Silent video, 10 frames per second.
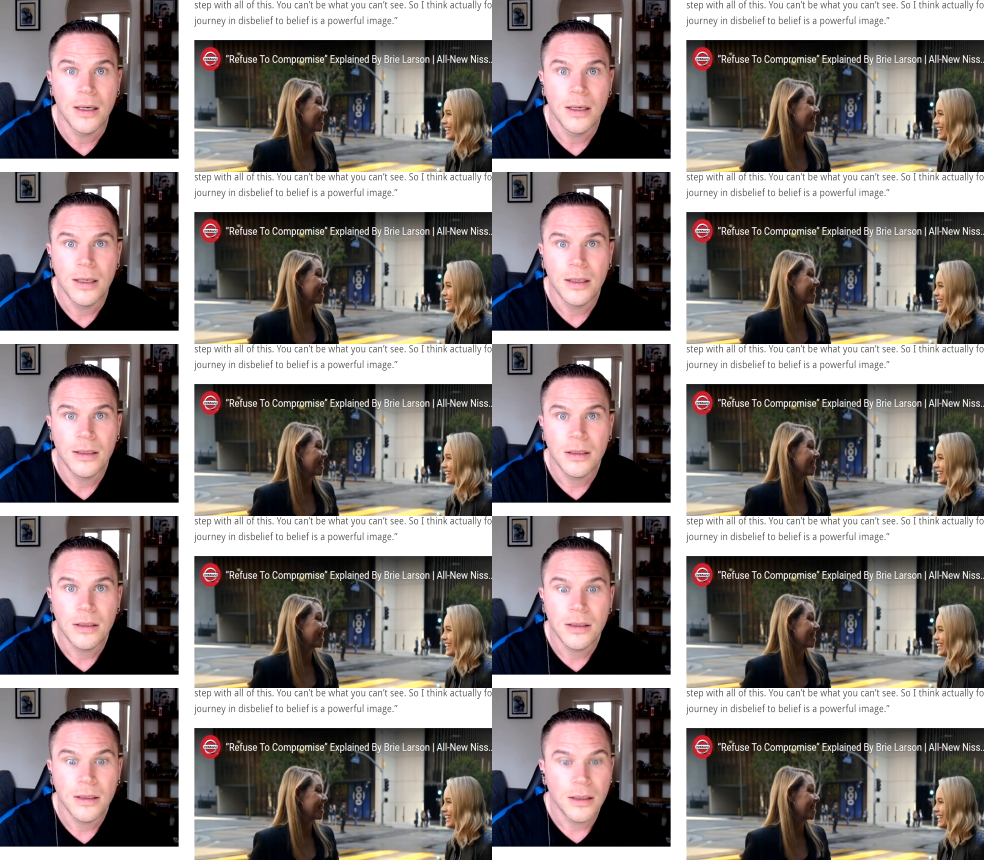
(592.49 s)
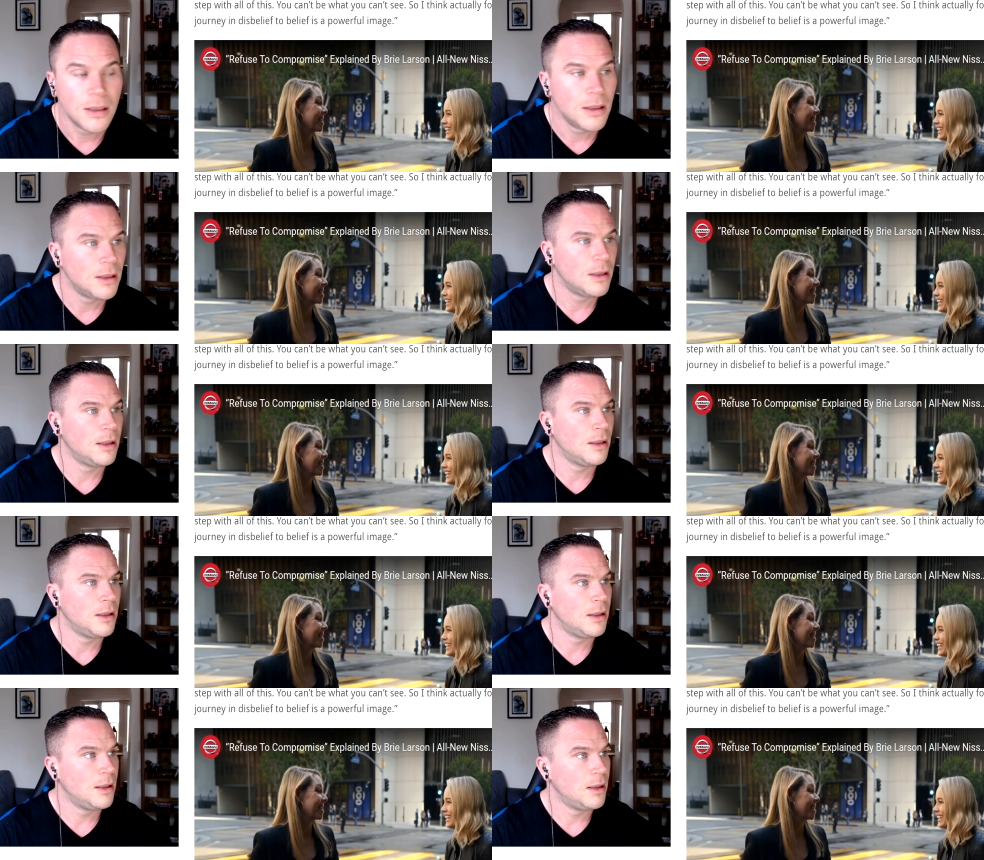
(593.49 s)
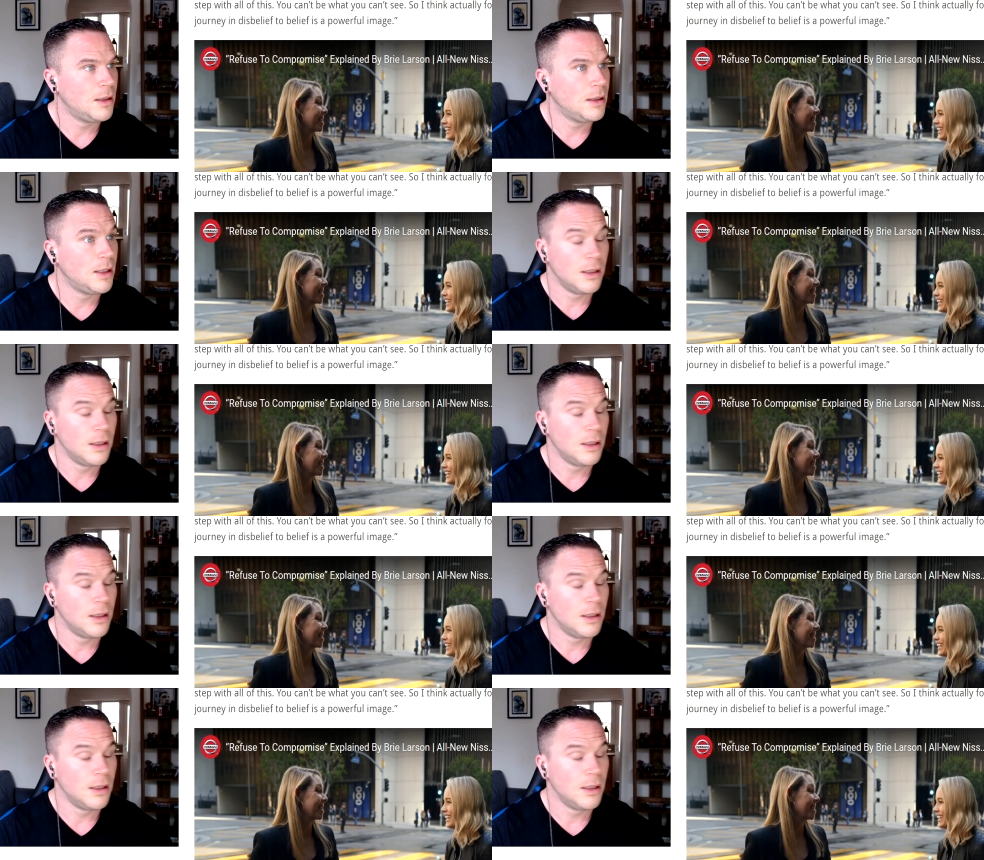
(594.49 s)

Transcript: (silence)